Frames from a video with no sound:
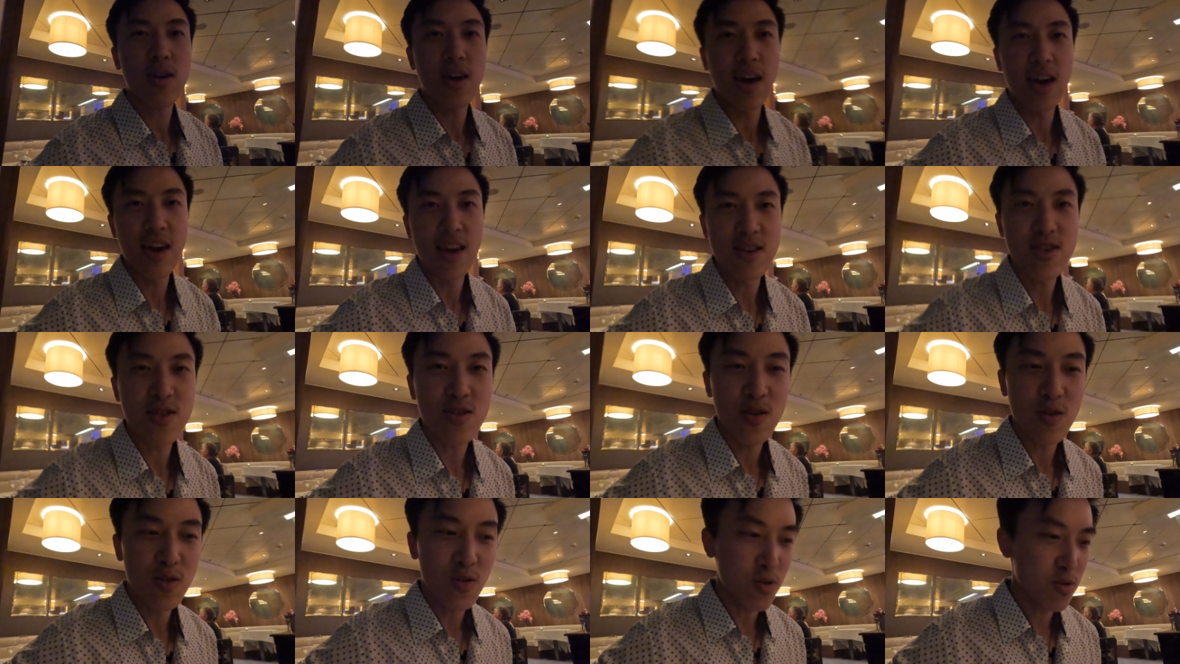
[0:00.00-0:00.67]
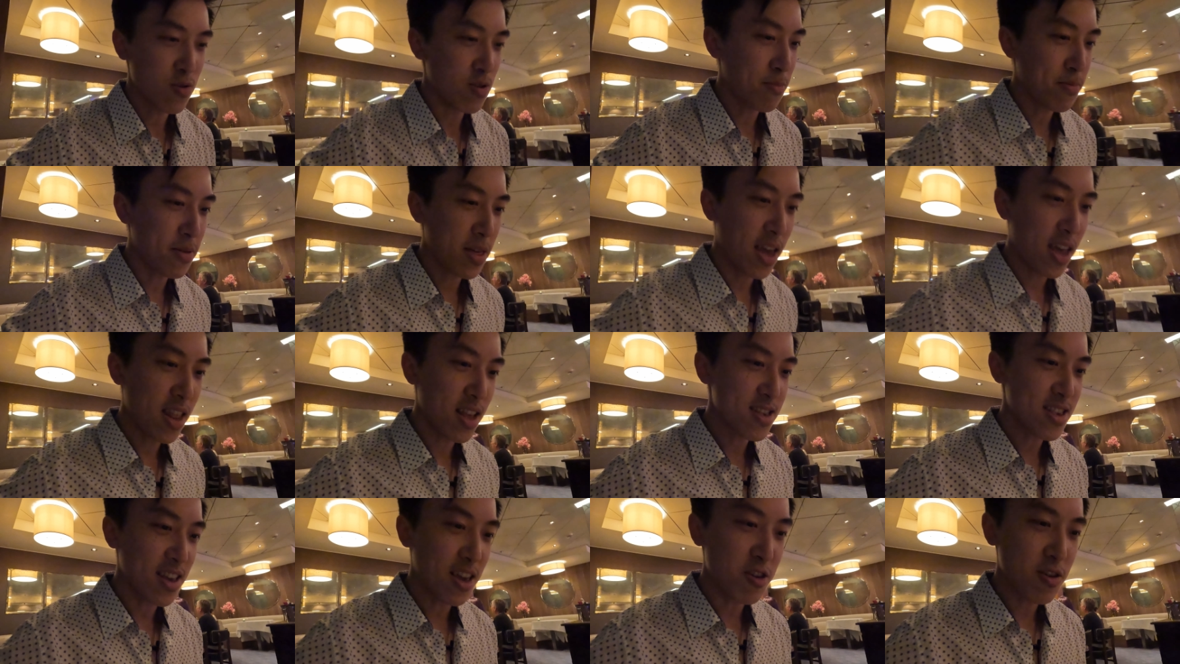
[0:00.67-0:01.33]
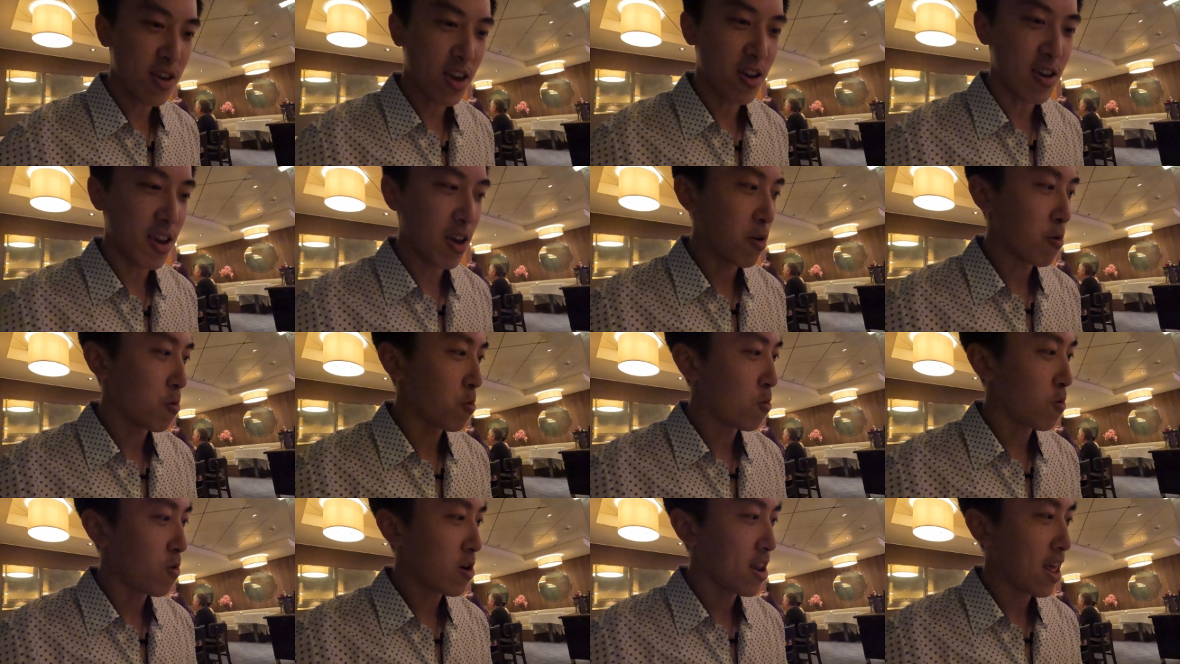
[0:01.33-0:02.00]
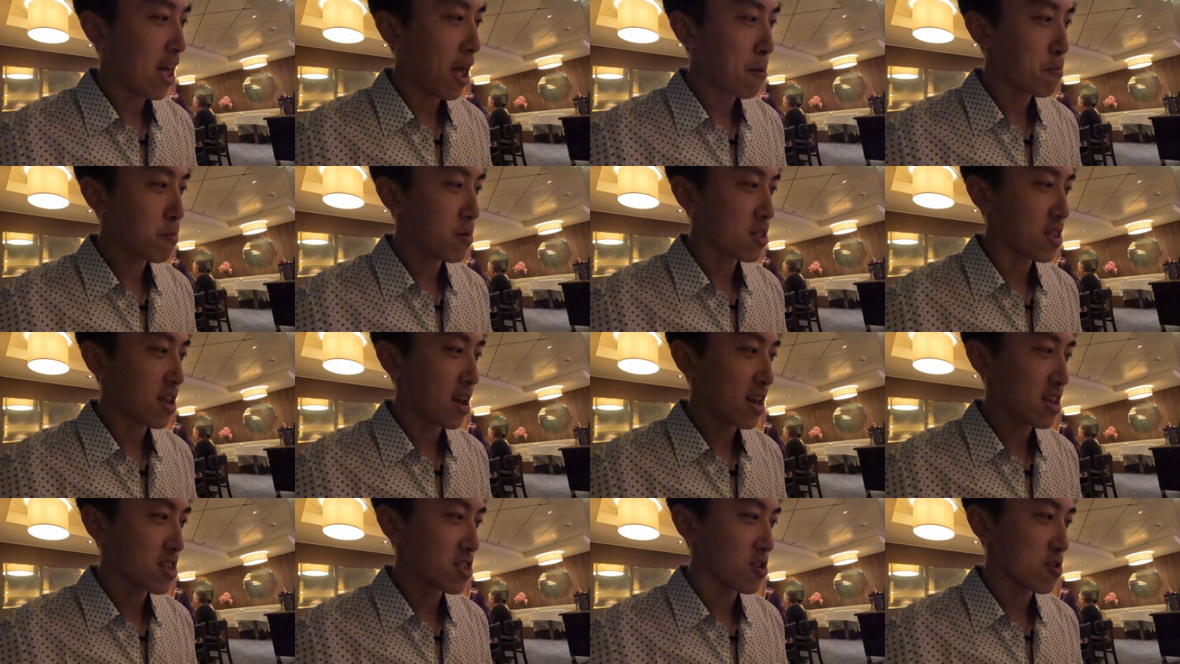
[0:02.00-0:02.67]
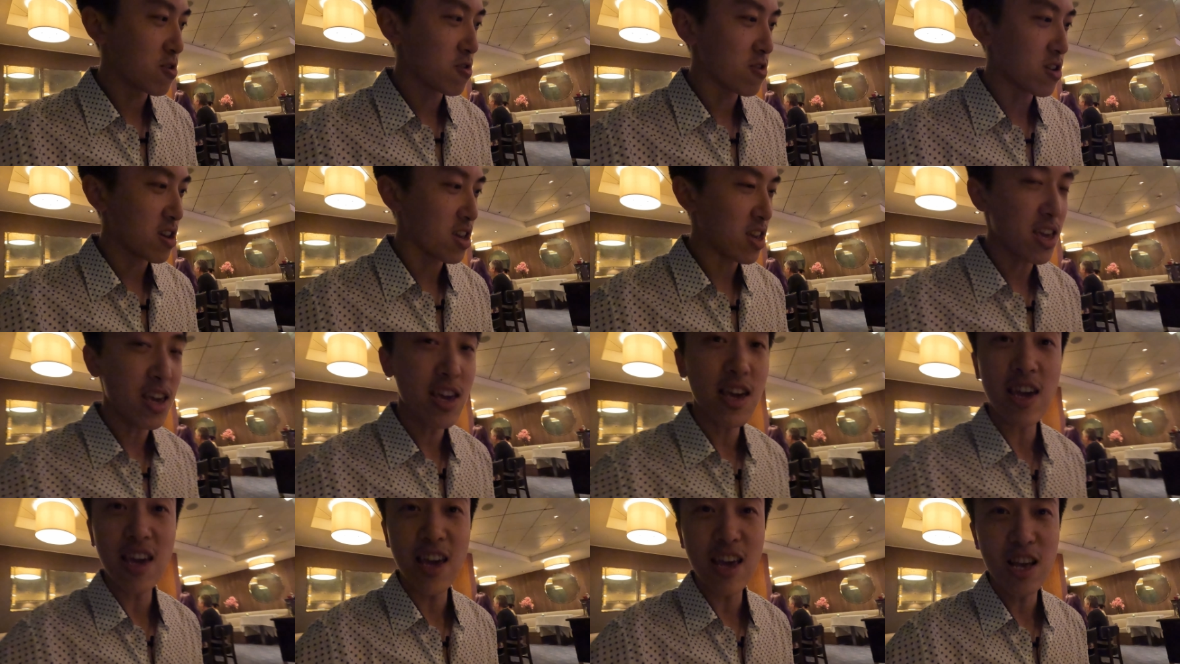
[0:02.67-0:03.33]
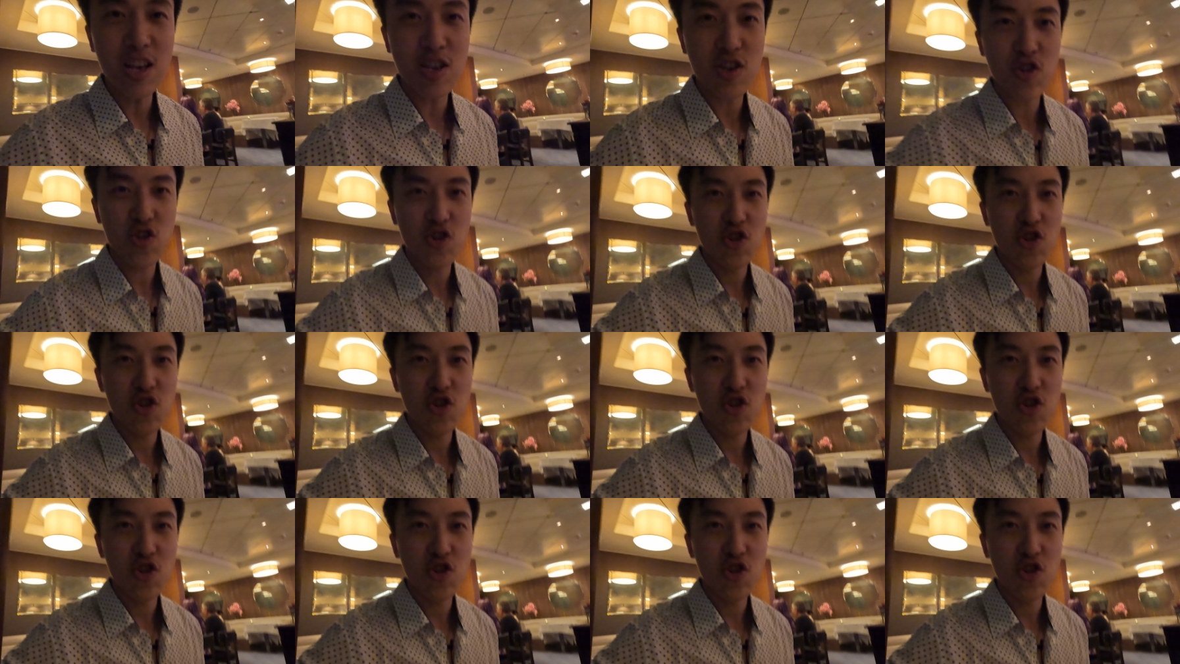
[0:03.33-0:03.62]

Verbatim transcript: Okay, so the plan is that you can get one appetizer each.